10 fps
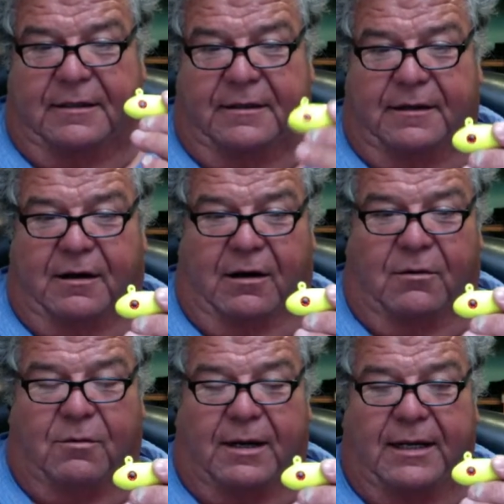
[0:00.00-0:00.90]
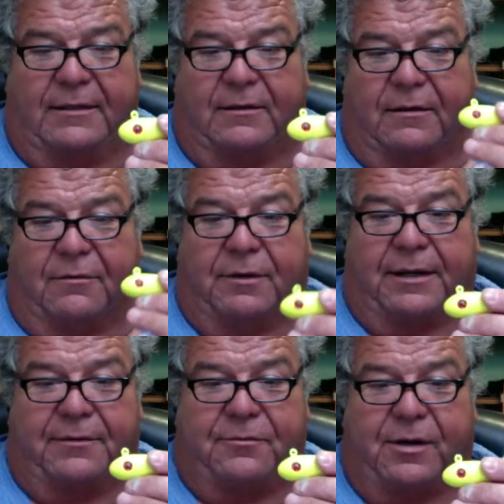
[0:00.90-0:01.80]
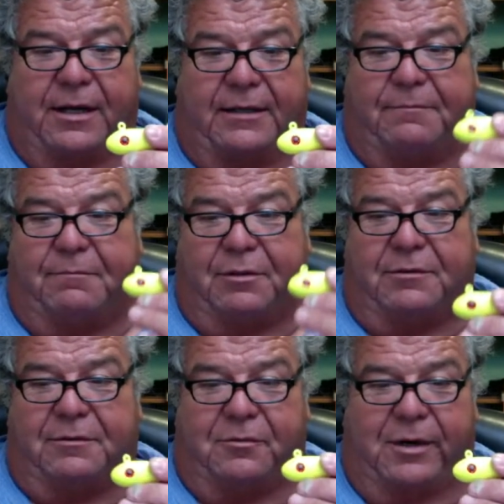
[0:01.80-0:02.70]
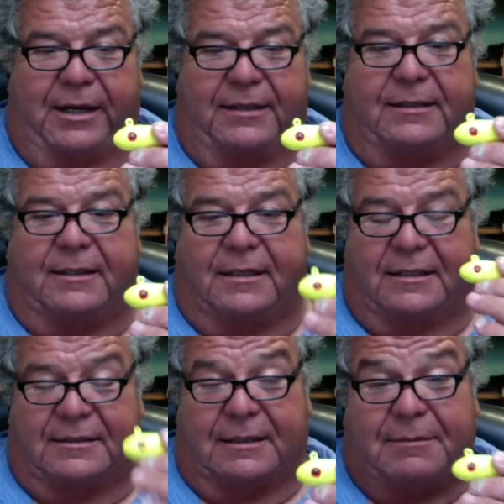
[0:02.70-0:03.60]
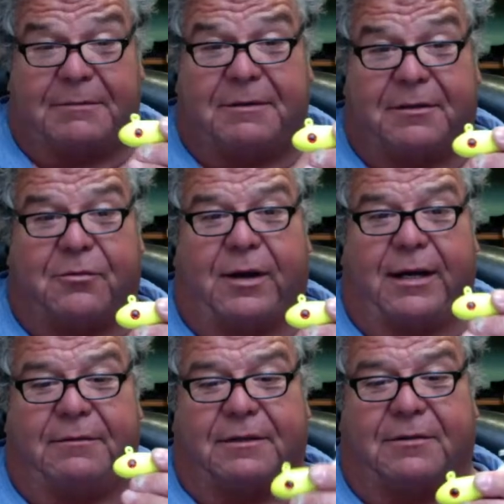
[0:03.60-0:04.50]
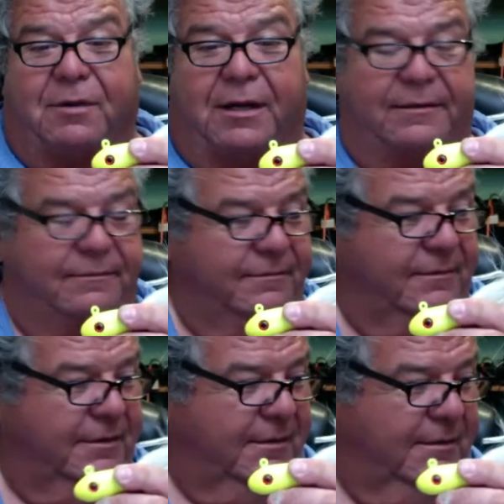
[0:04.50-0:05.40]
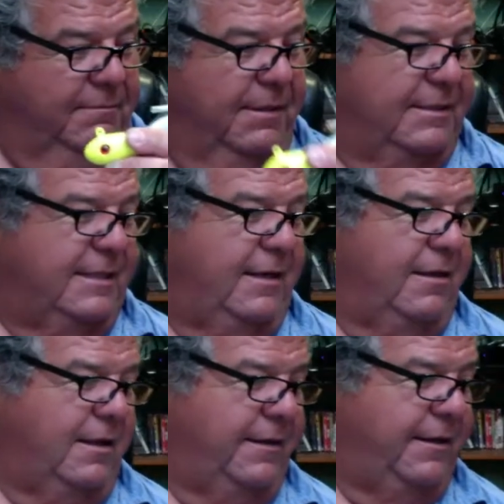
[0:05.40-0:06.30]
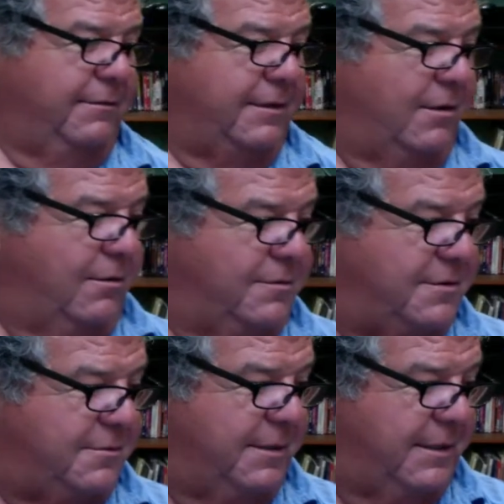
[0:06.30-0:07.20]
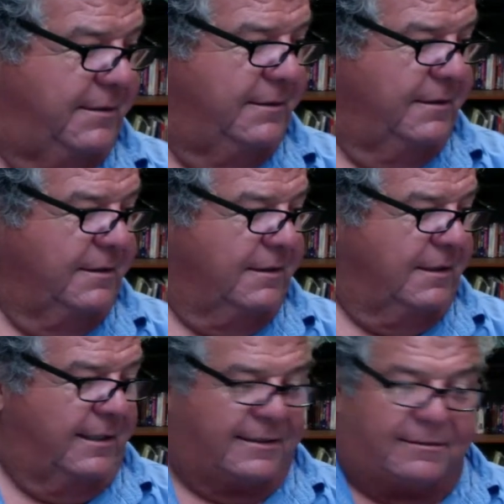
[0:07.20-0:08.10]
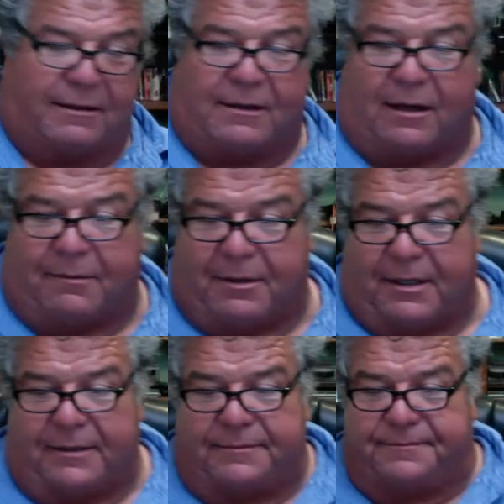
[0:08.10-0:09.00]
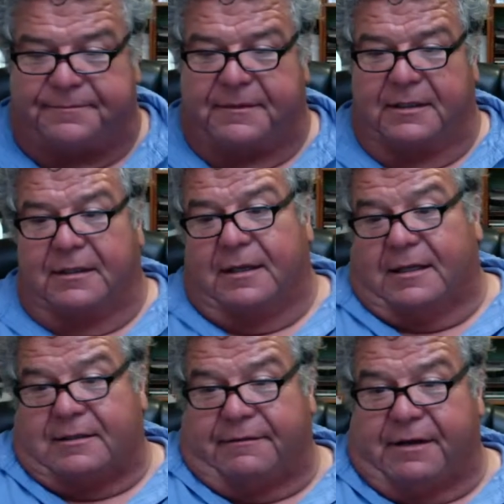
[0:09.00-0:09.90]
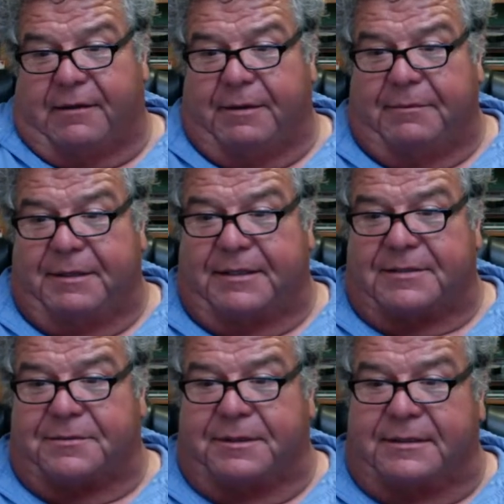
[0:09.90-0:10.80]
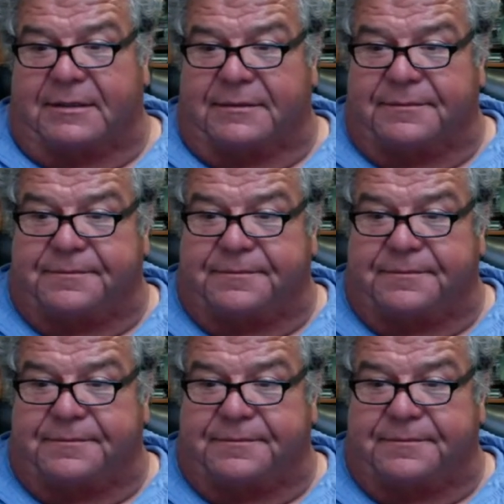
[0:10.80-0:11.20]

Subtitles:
the all white or the red and white, blue and white, something with white with the white bucktail on there with the whole squid, and that's how I caught mine. So I've caught my biggest ones.